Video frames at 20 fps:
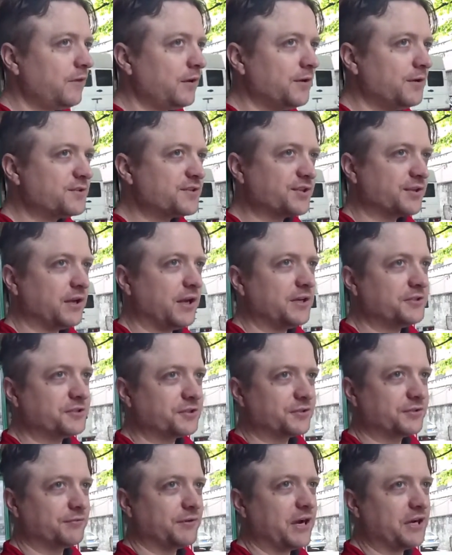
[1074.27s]
it's
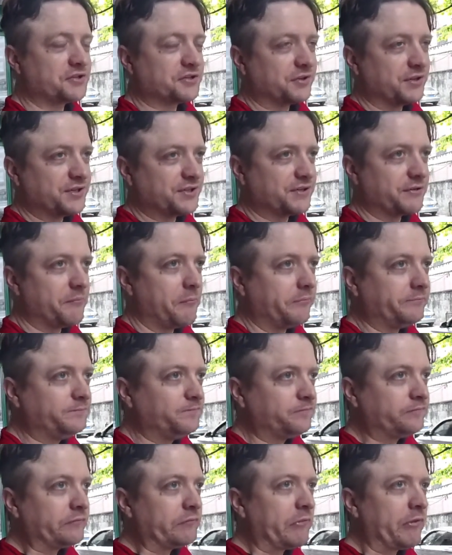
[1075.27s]
logic to rationalize it.
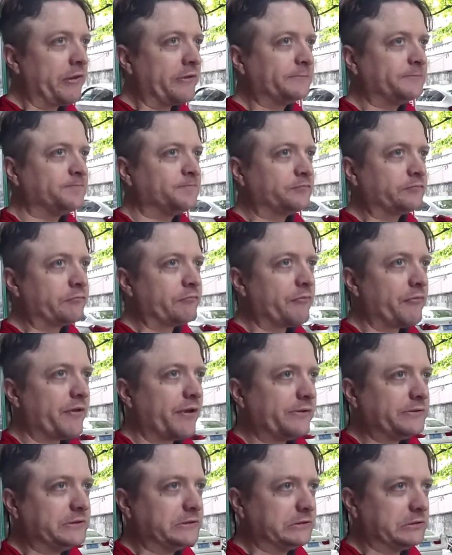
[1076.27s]

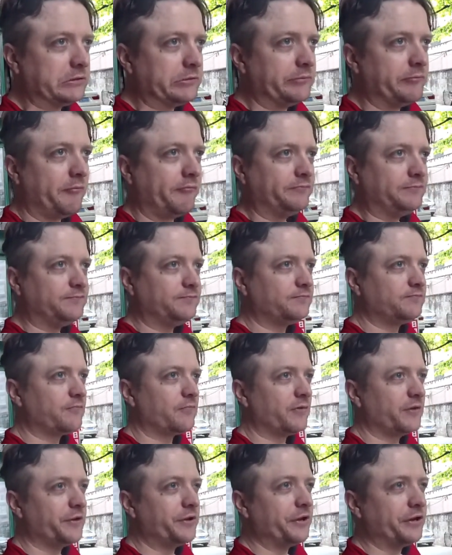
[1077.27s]
You know,
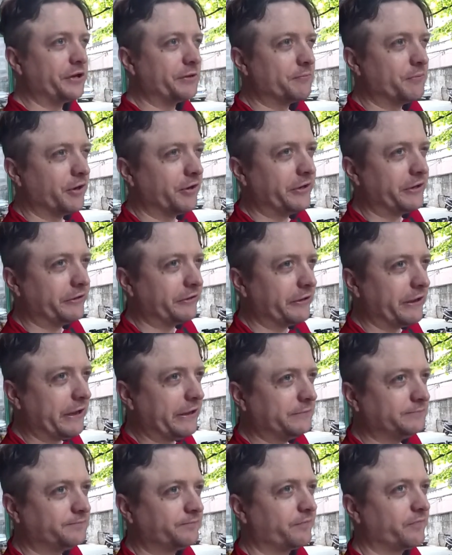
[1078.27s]
getting married a
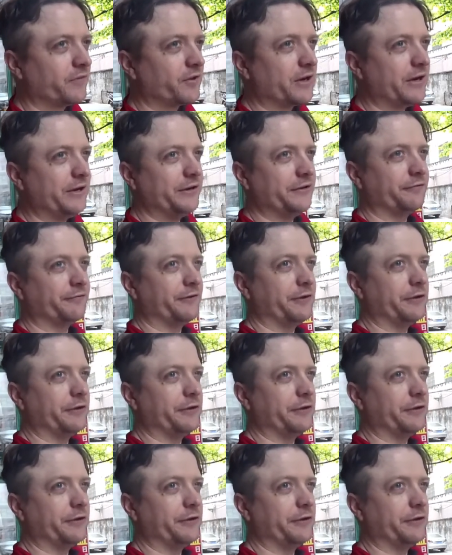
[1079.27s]
lot, kind of